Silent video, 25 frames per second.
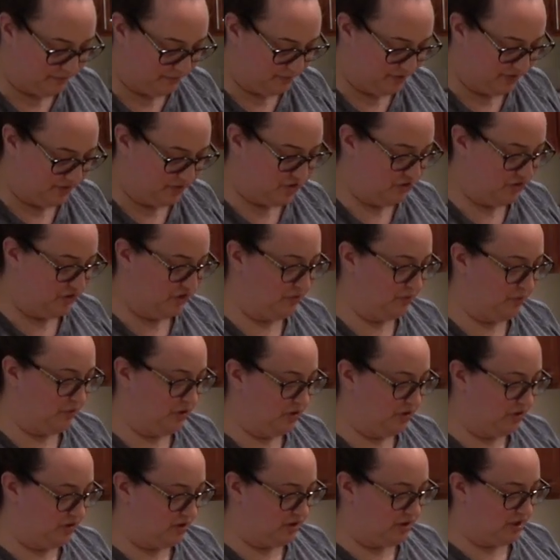with the dough
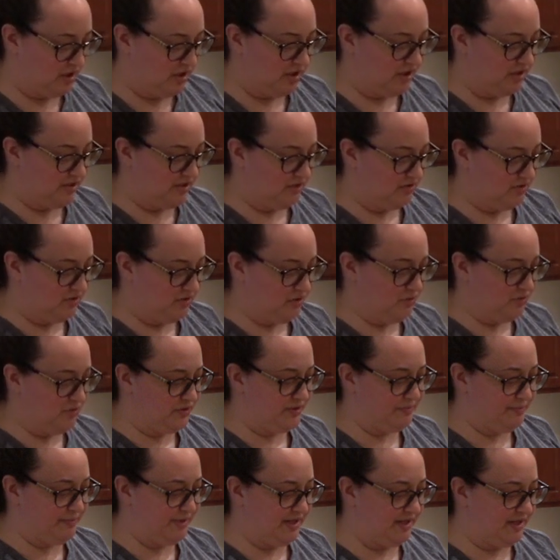hook on a low
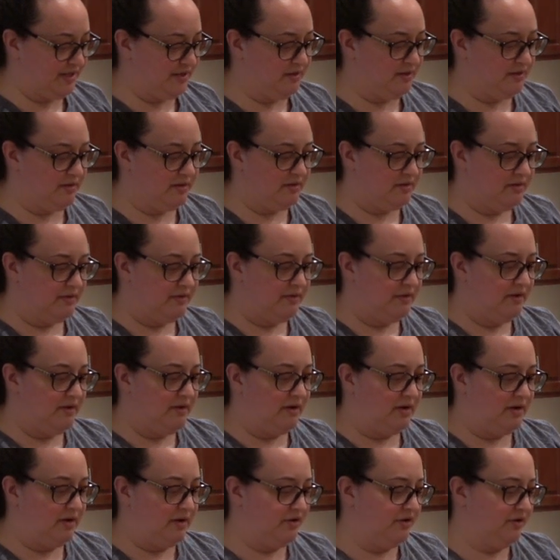speed
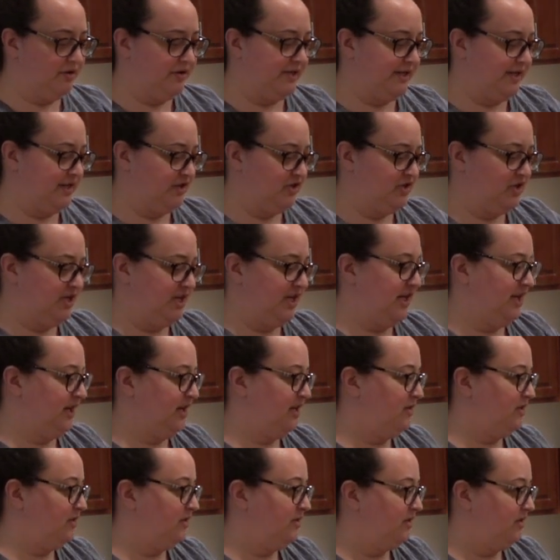on our
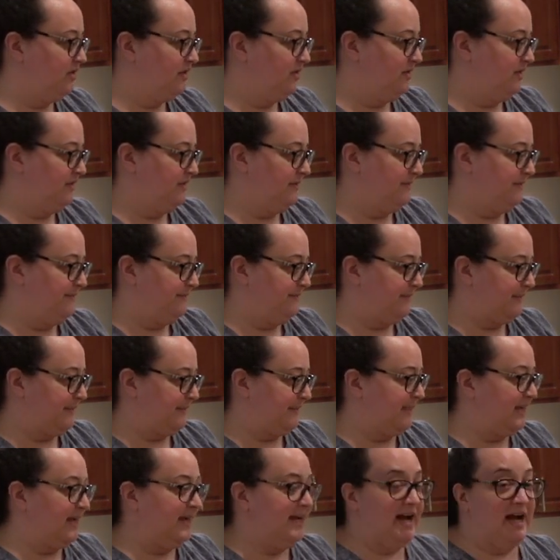KitchenAid.
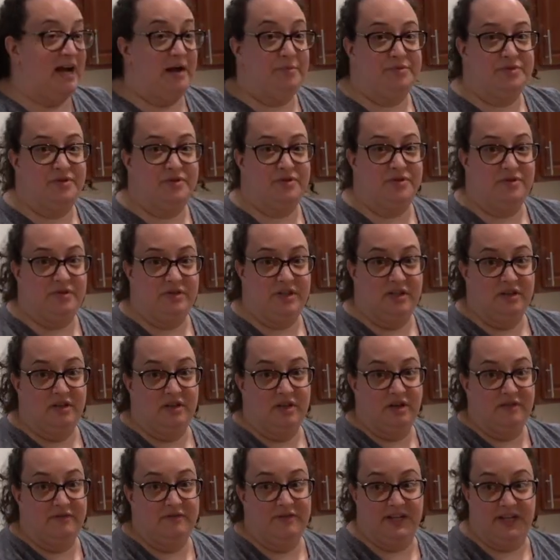I absolutely
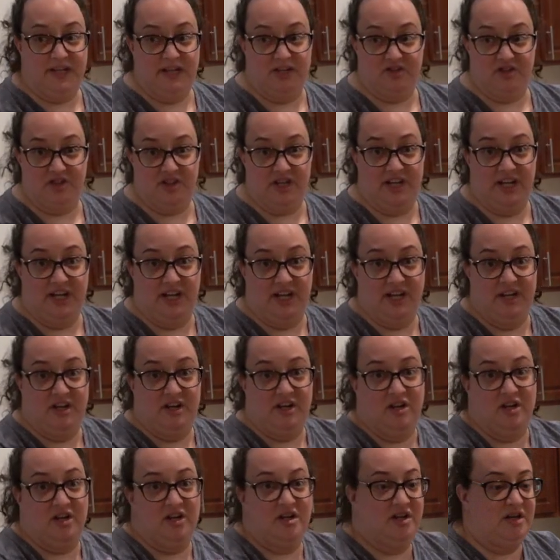love the
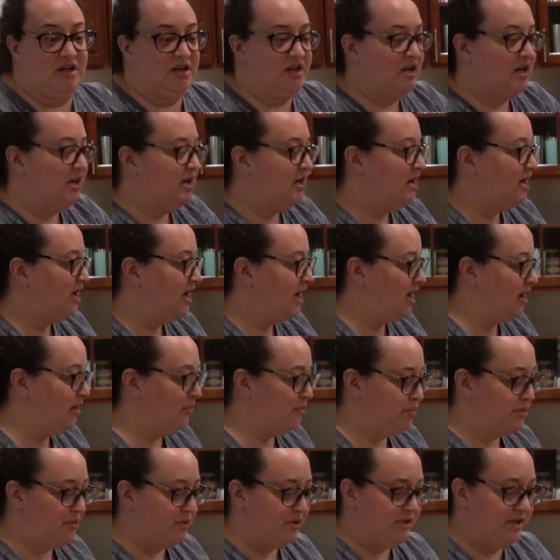KitchenAid.
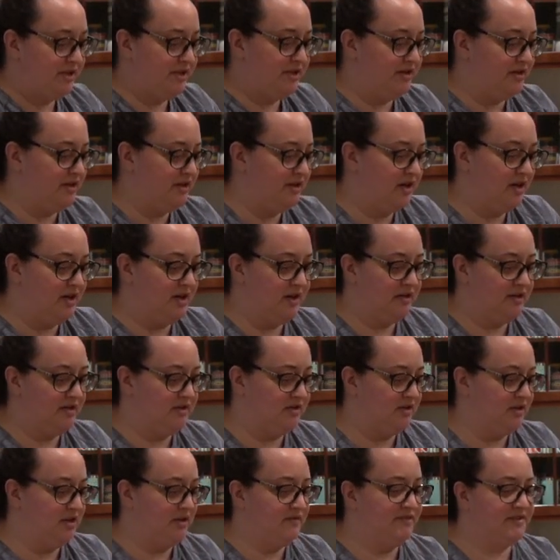I'm putting
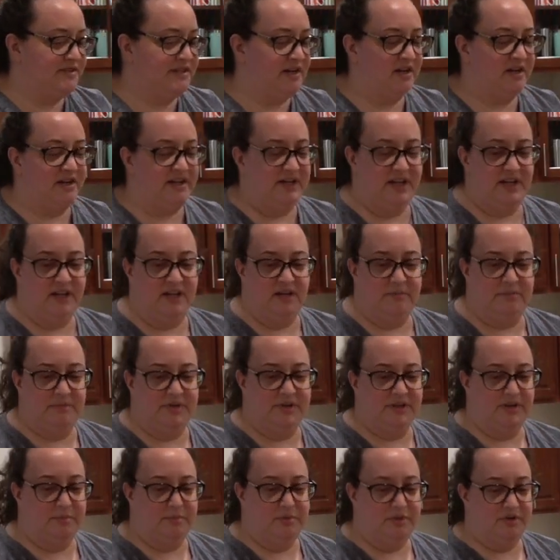gloves on, and I'm
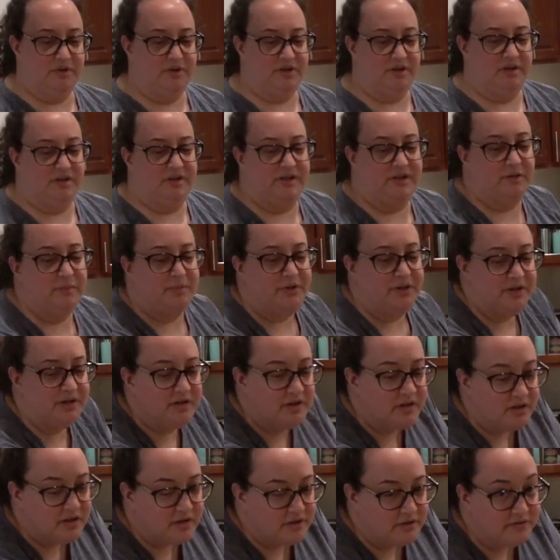gonna put a little
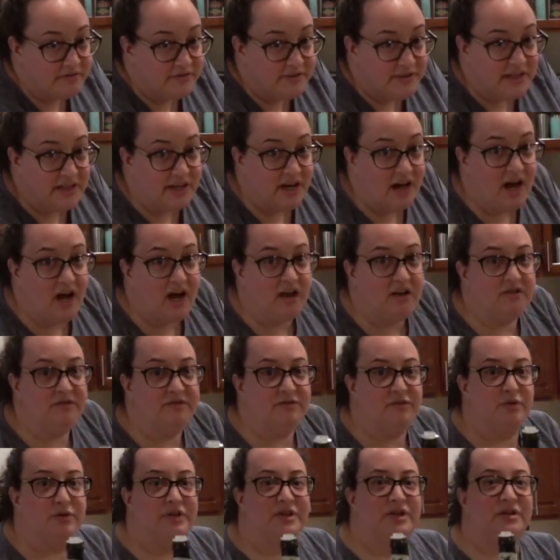bit of the
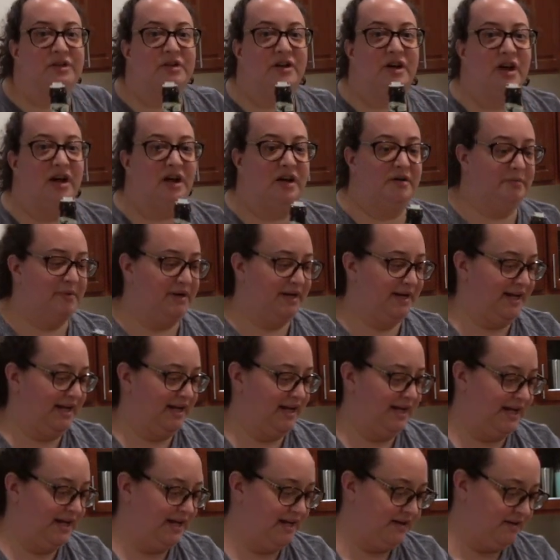olive oil on my
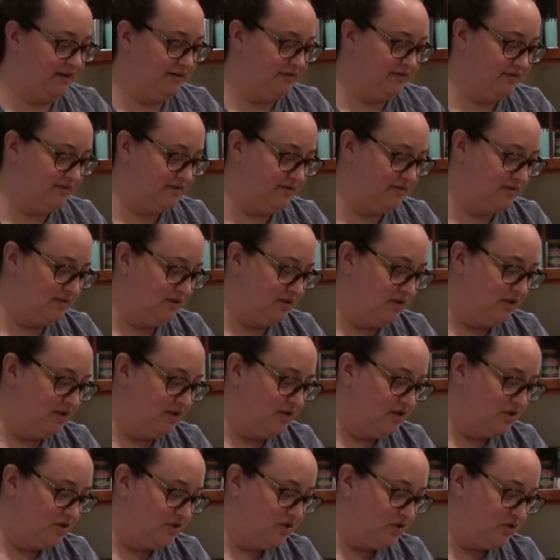hands
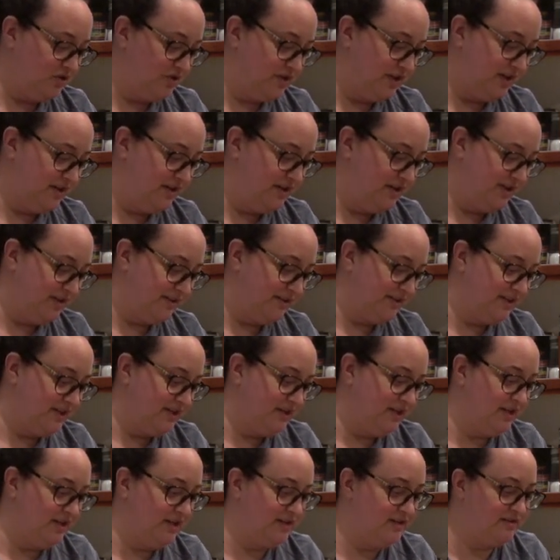so that
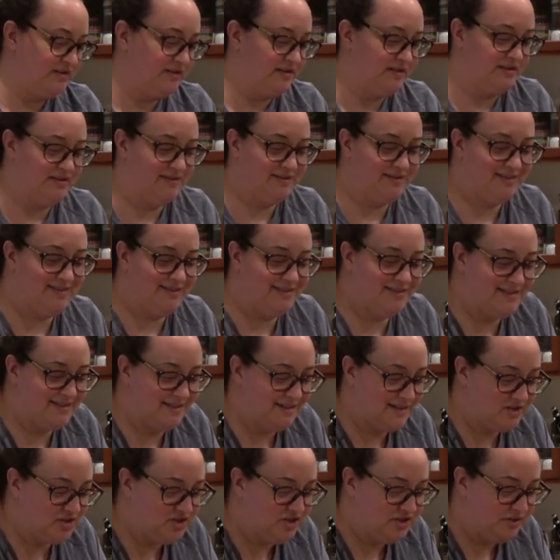nothing is gonna
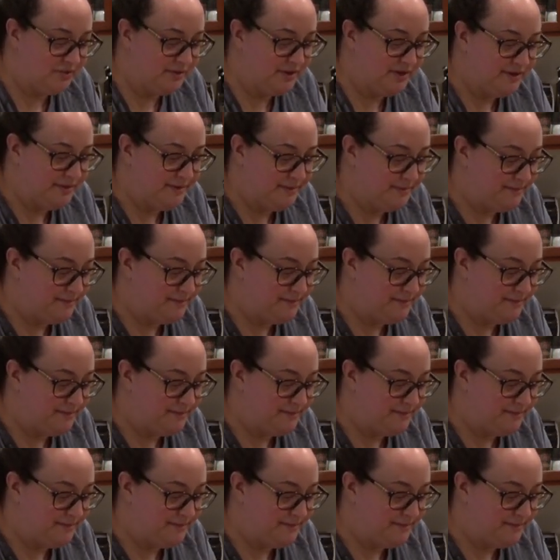stick to it.